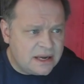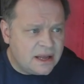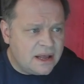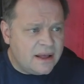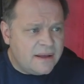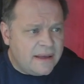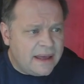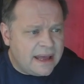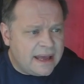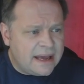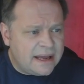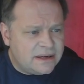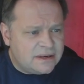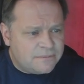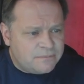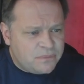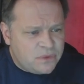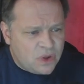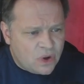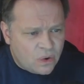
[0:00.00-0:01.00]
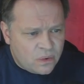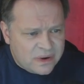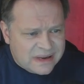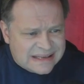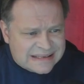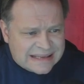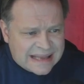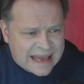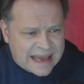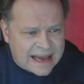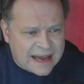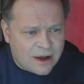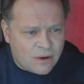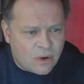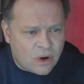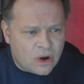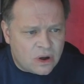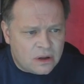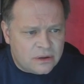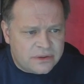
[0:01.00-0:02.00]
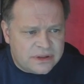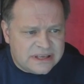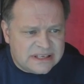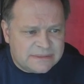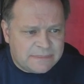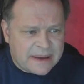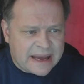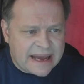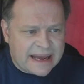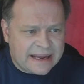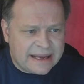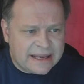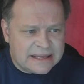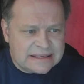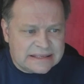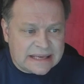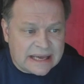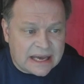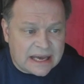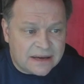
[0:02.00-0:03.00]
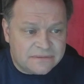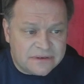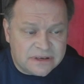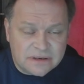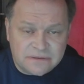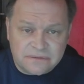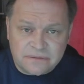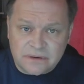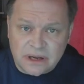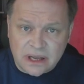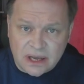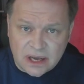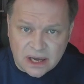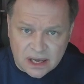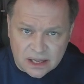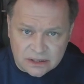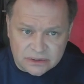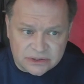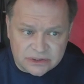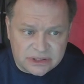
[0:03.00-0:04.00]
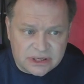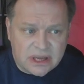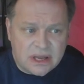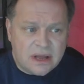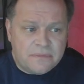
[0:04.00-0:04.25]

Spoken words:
and notice how all these packets have different colors.